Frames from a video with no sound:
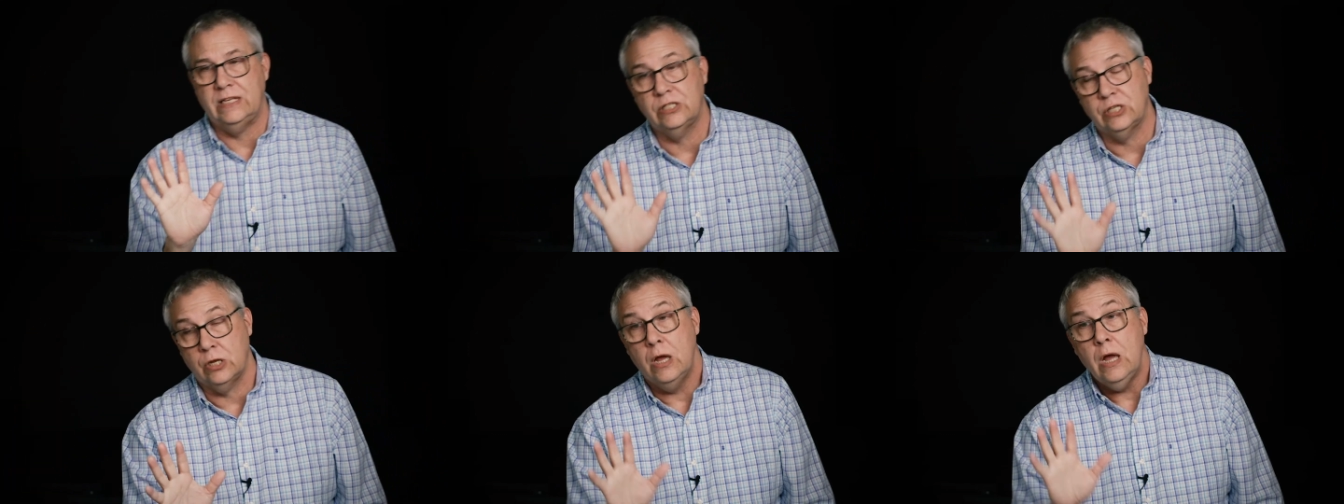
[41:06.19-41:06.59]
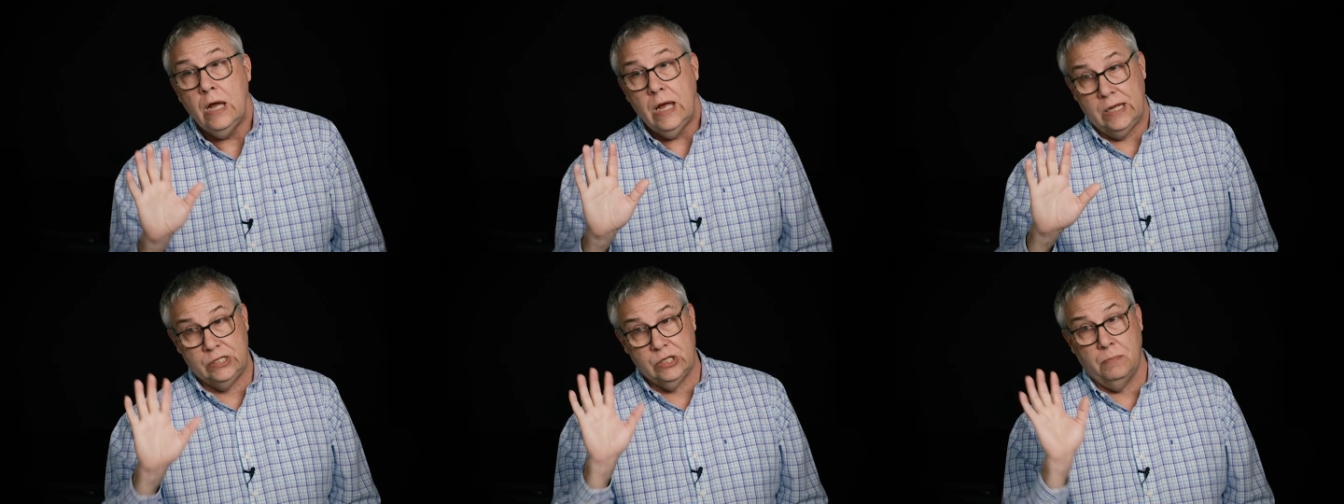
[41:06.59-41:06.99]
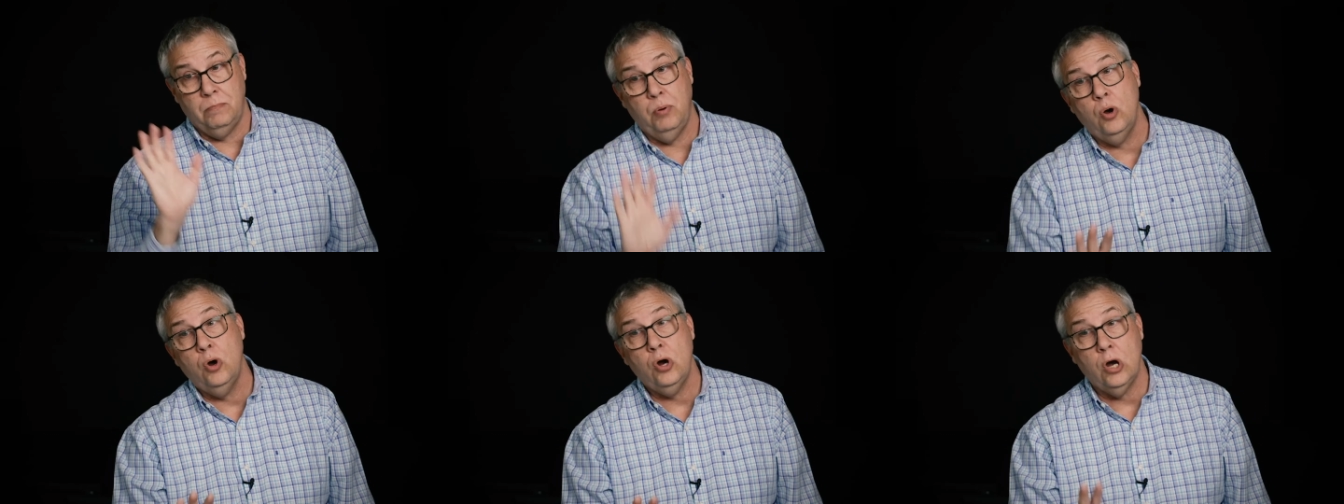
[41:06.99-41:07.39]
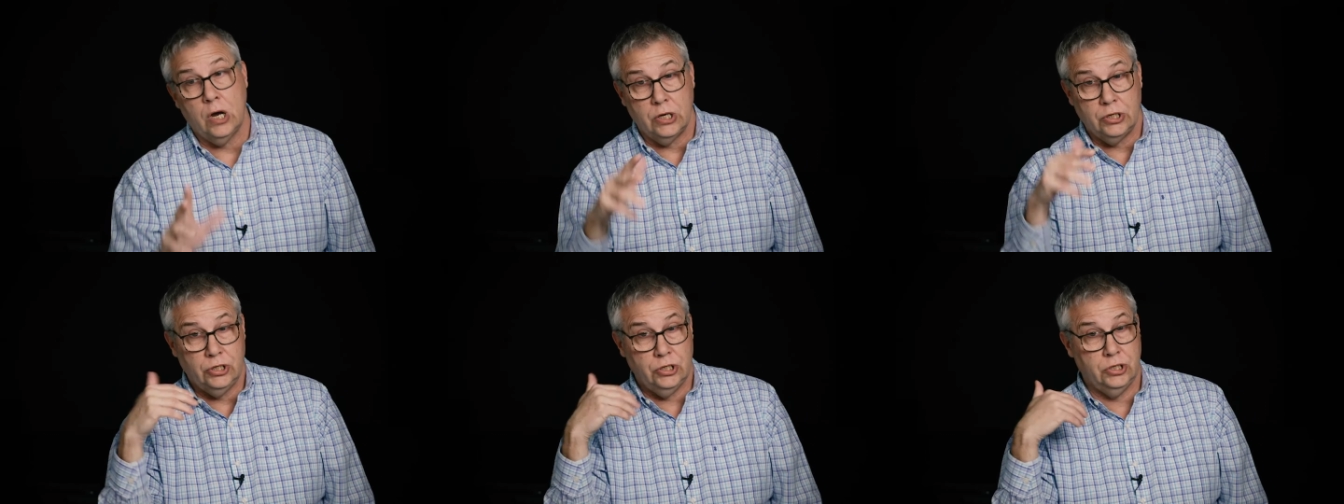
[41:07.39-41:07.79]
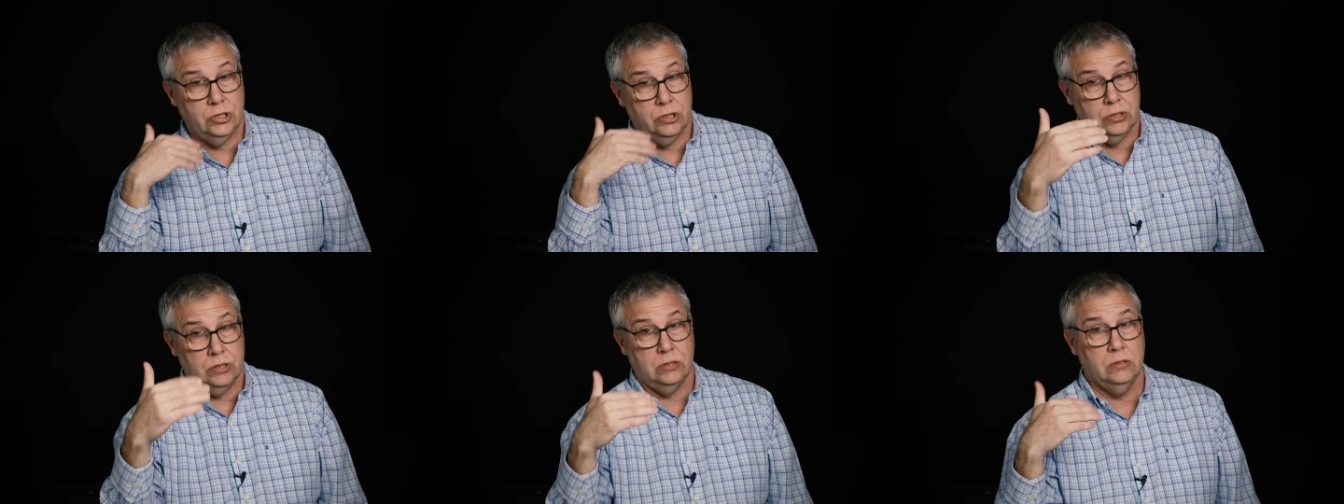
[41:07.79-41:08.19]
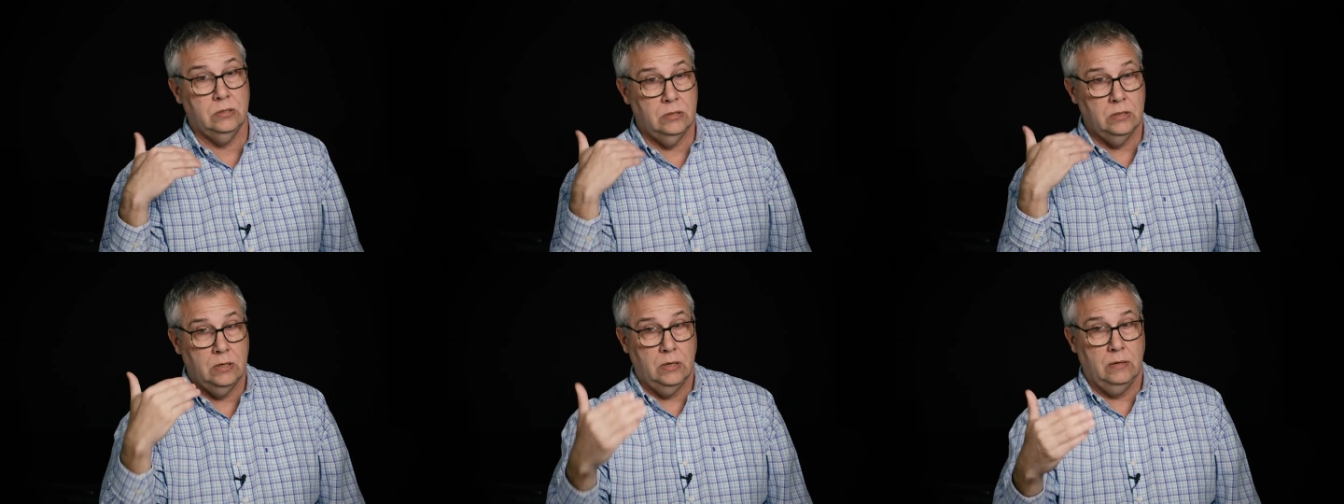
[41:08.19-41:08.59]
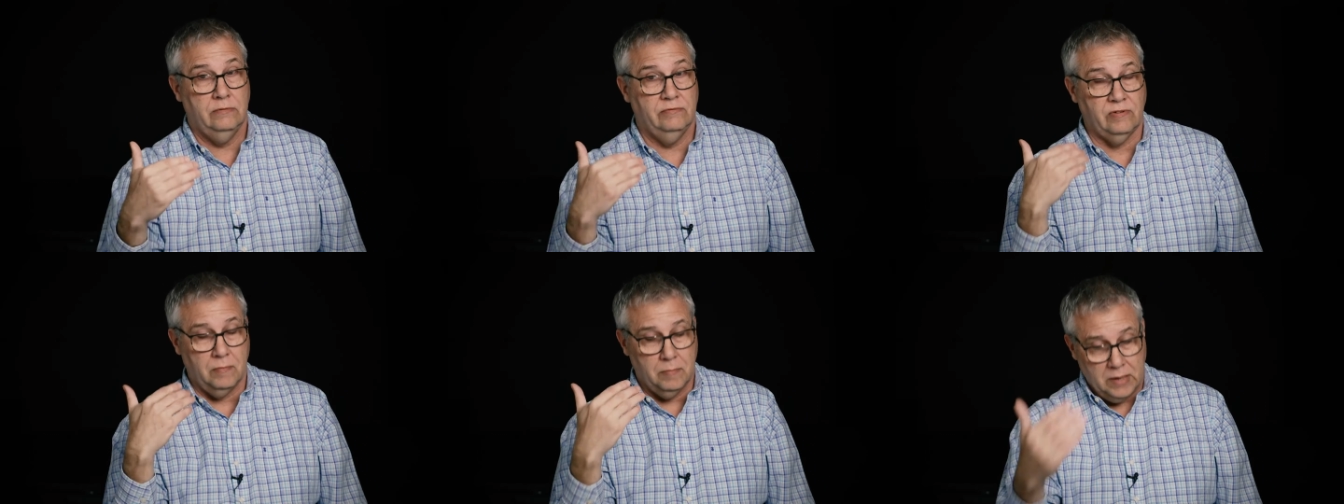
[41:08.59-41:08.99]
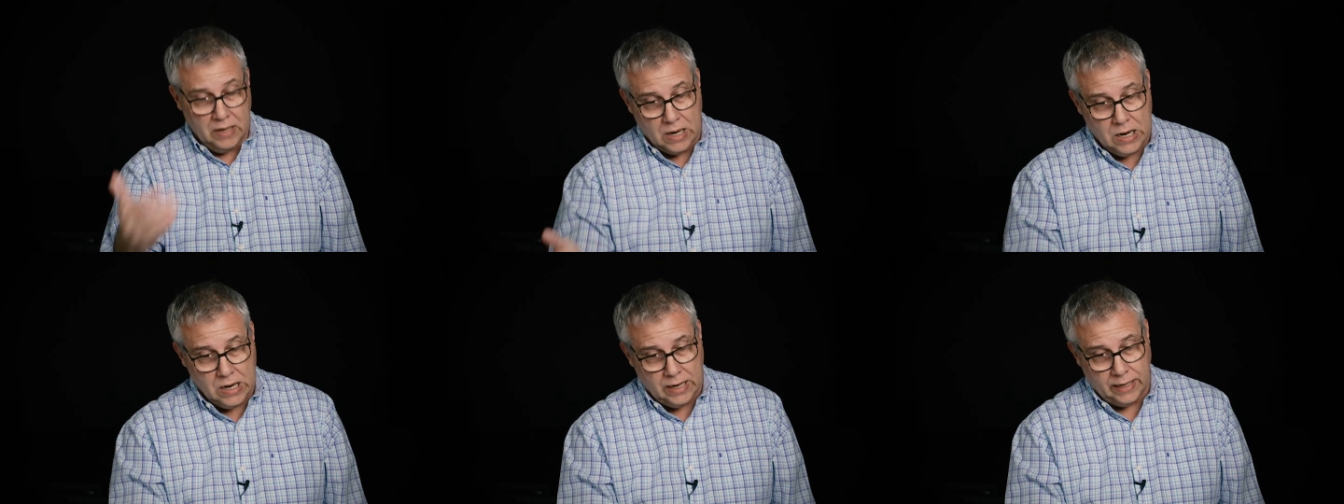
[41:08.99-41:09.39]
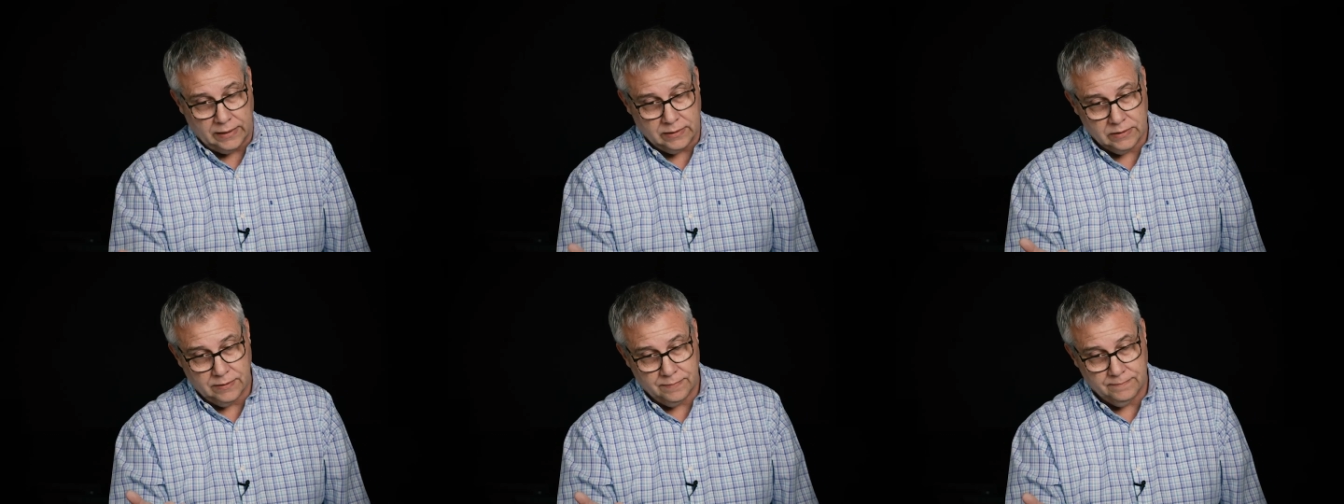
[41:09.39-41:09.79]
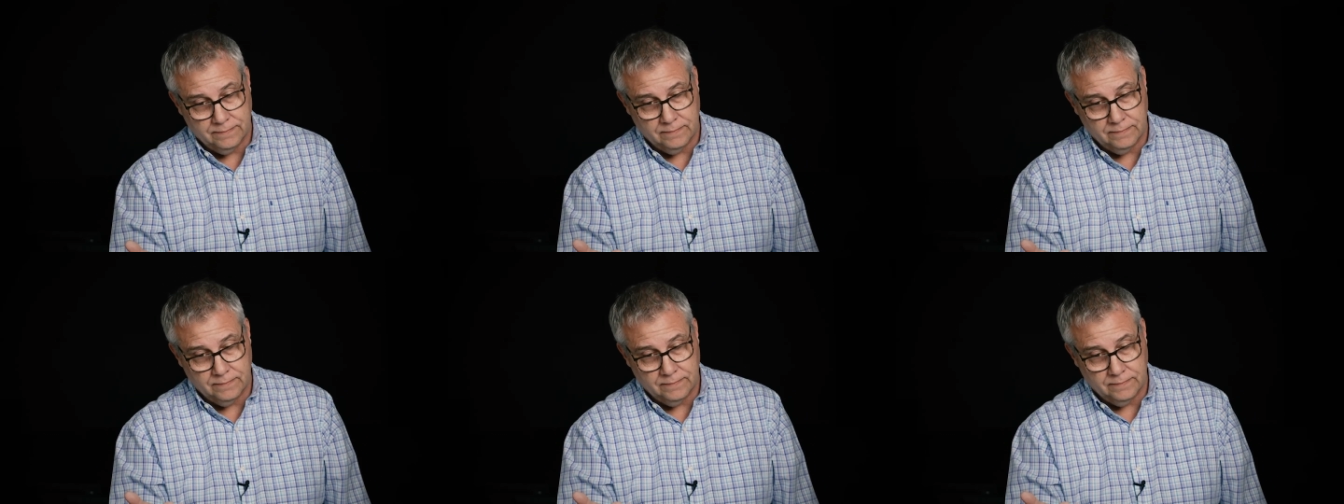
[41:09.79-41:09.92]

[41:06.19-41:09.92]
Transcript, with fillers: It's to it's to push from behind.